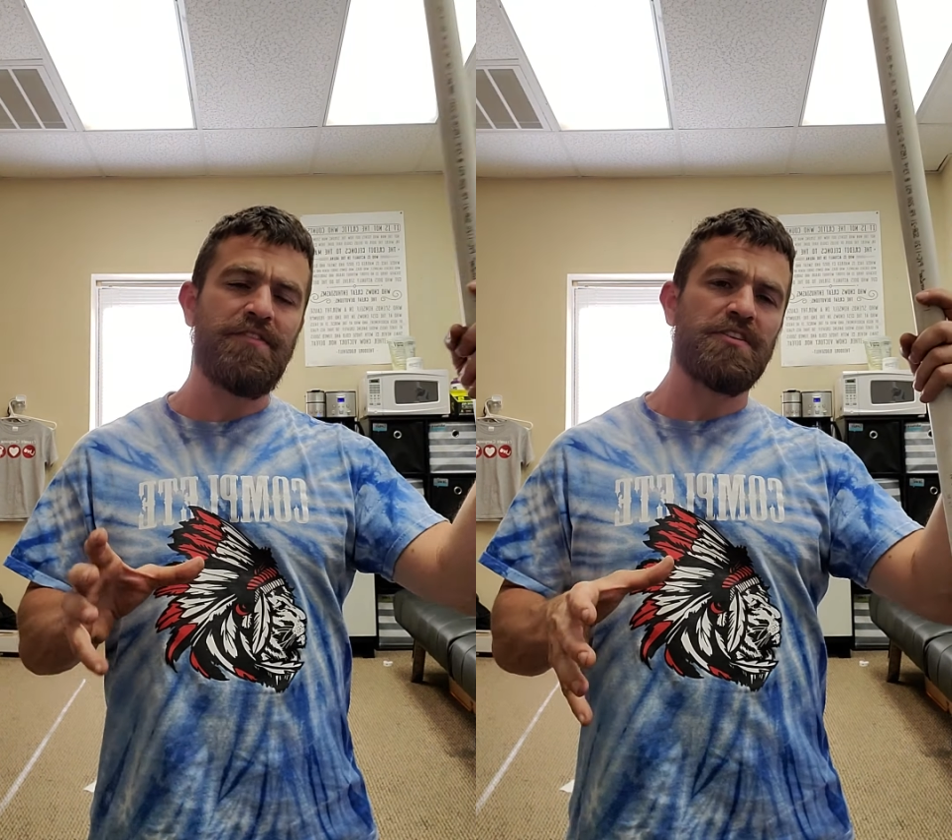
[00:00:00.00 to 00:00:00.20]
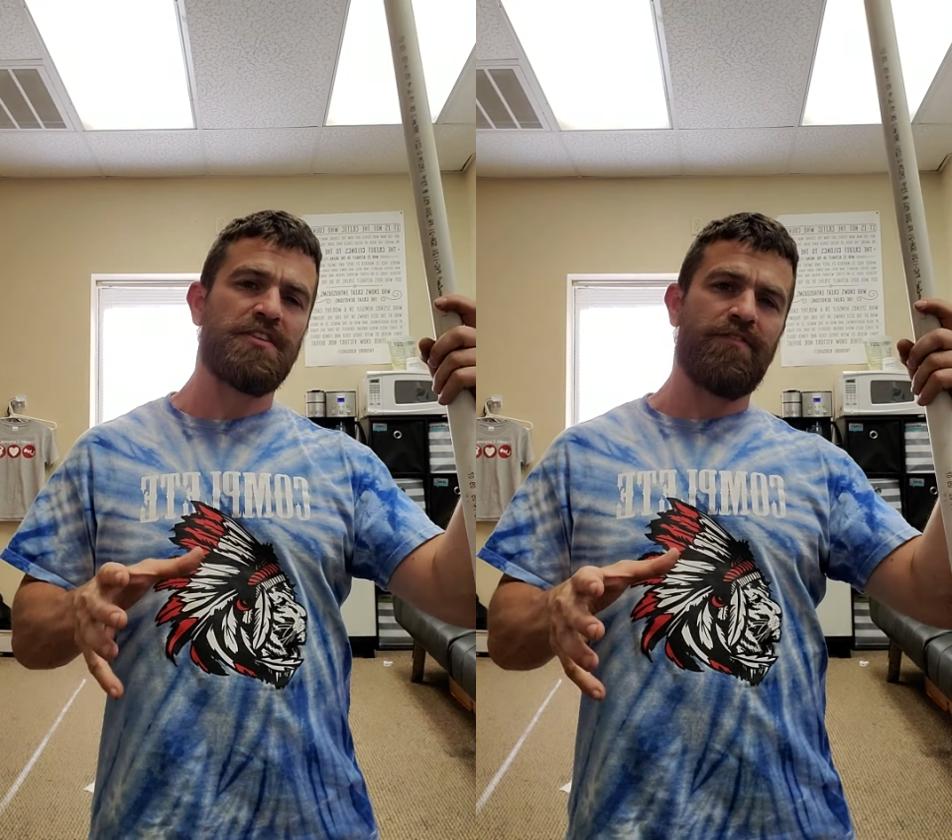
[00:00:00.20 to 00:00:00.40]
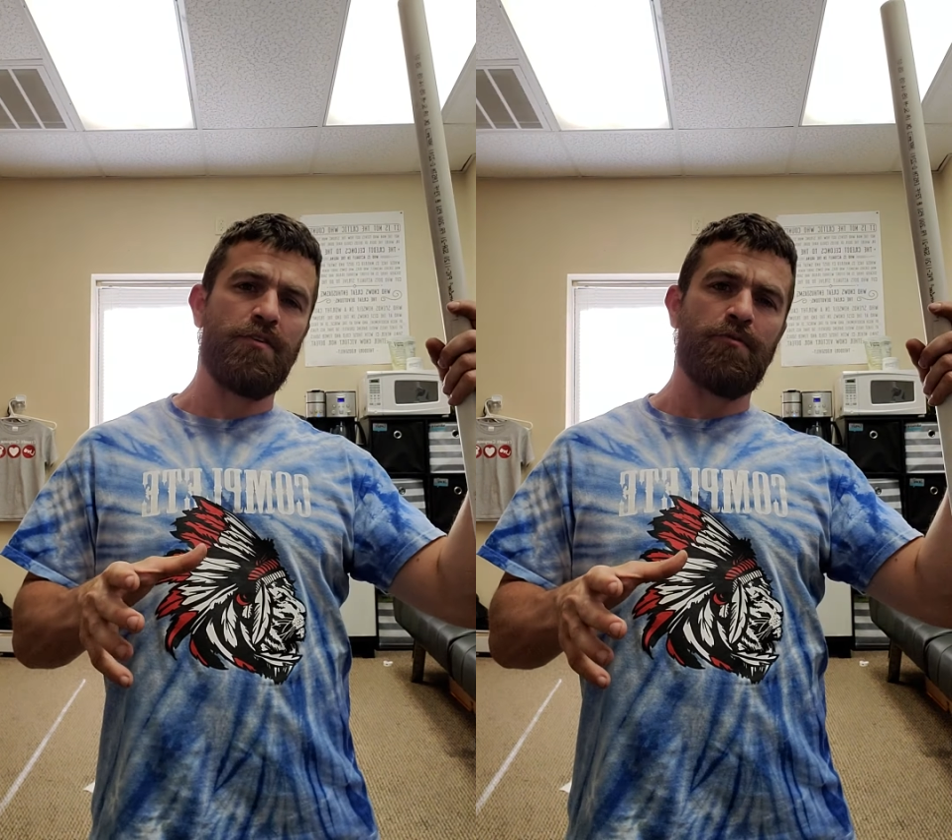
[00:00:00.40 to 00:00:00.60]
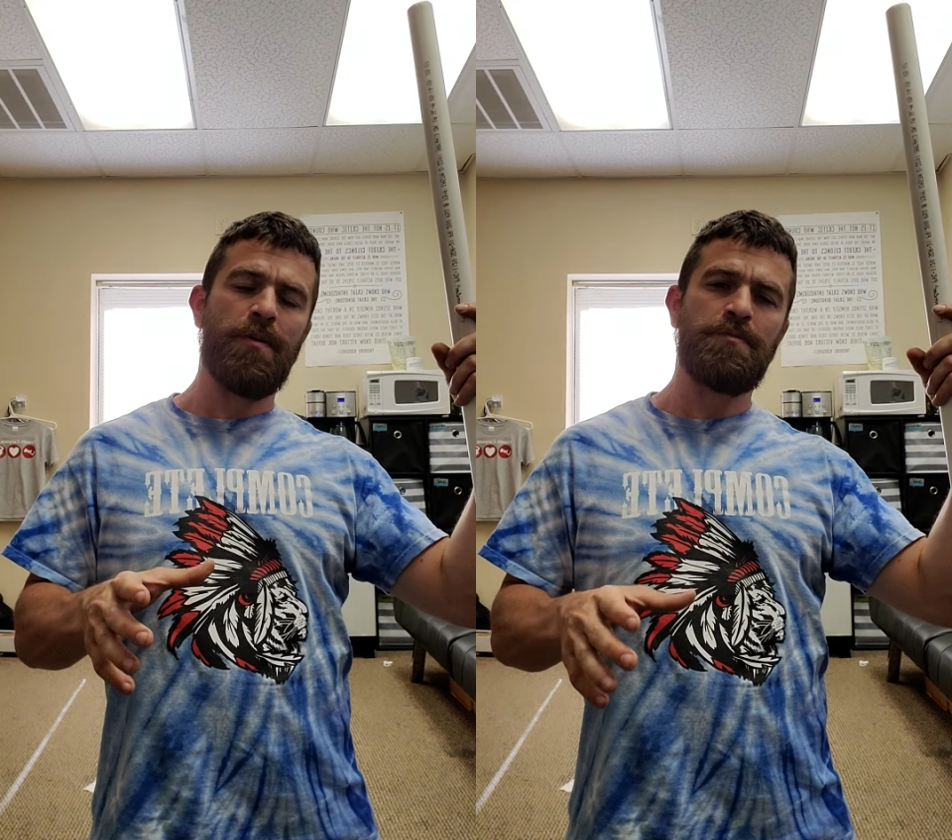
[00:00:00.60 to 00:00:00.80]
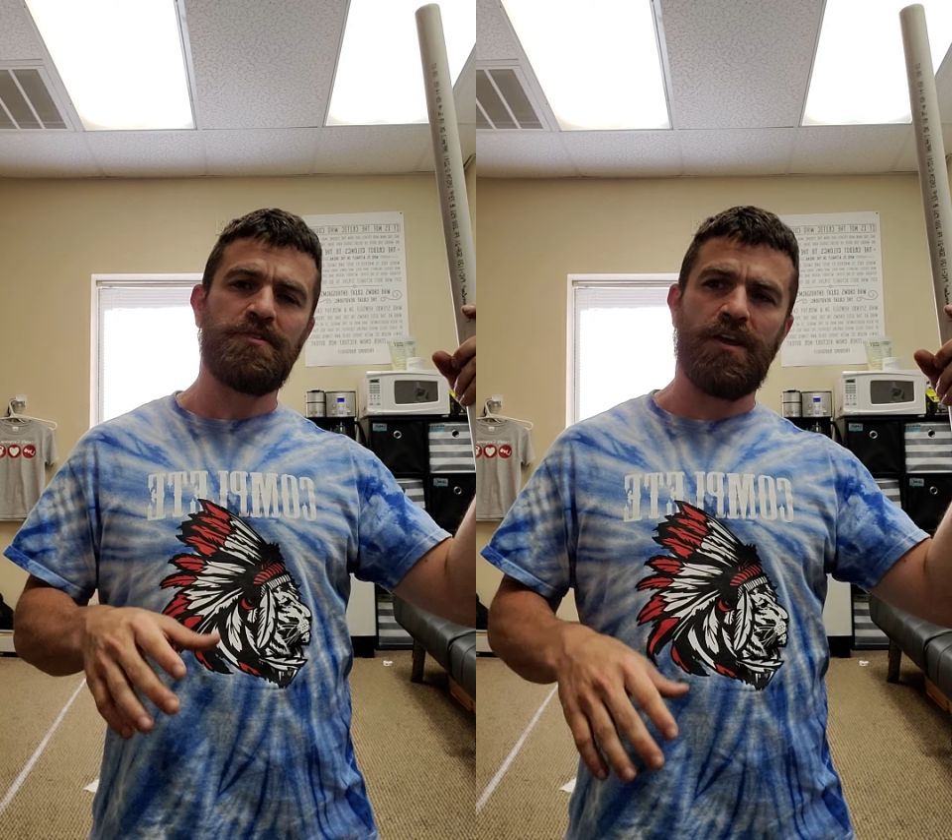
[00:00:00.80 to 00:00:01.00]
to 7
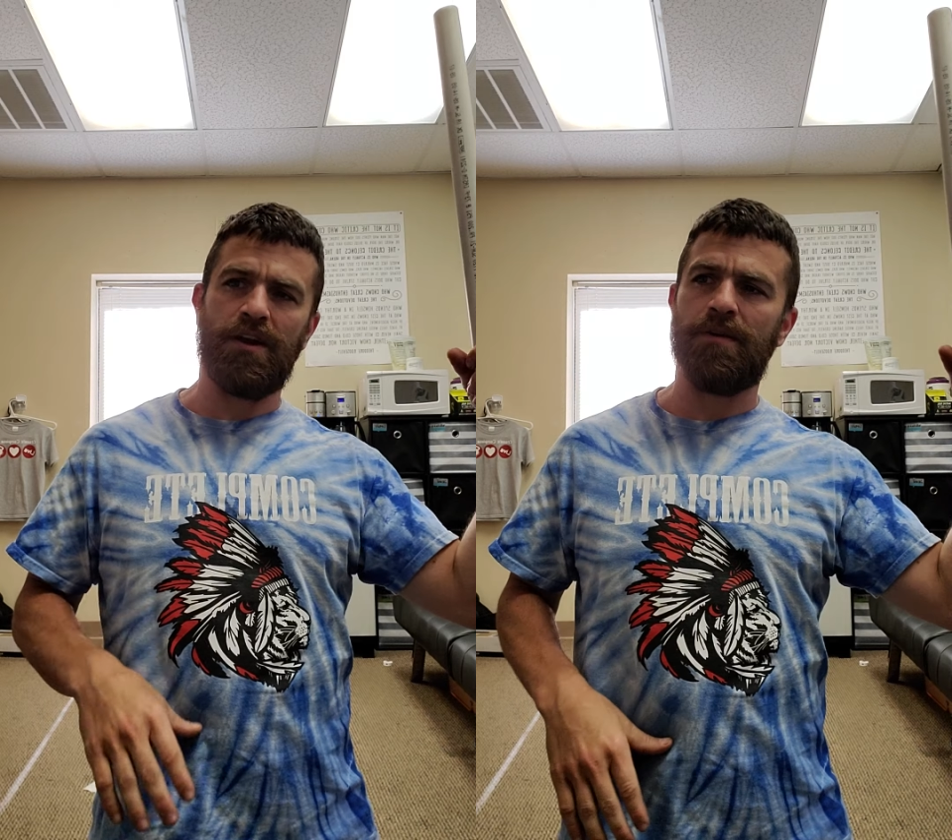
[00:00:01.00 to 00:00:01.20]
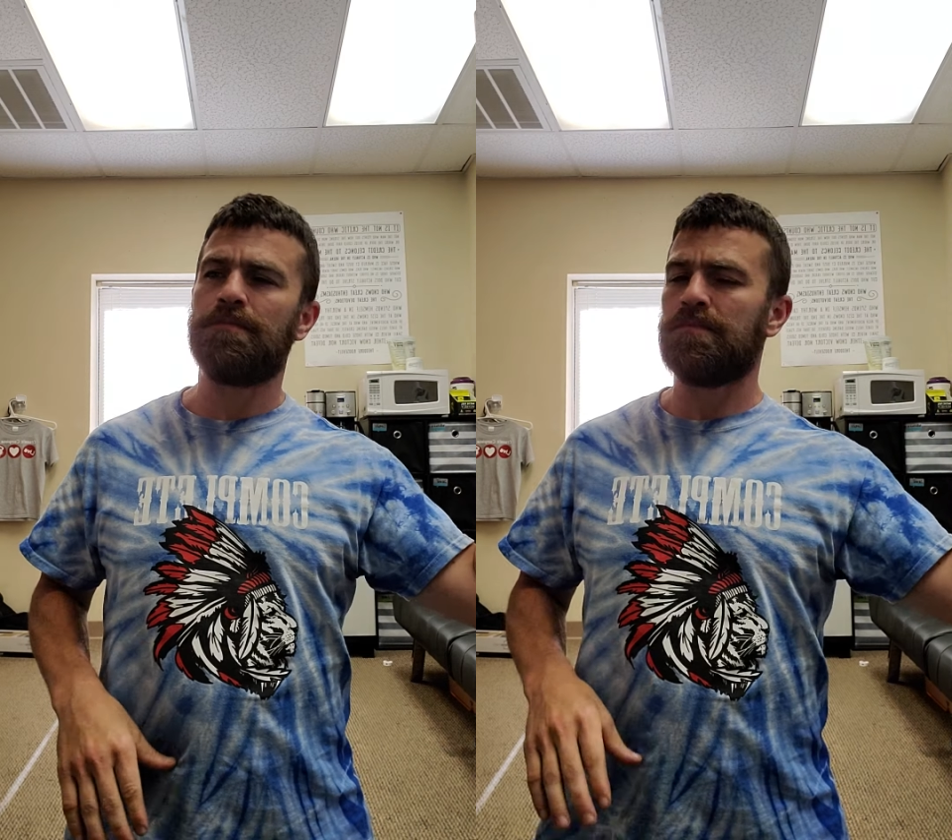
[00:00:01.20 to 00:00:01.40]
reps there.